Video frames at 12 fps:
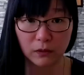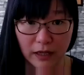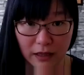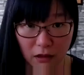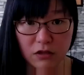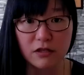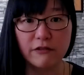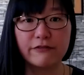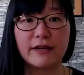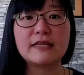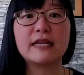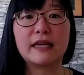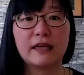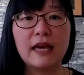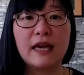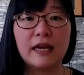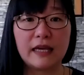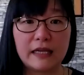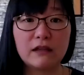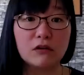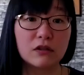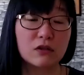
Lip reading: a lot of funding in order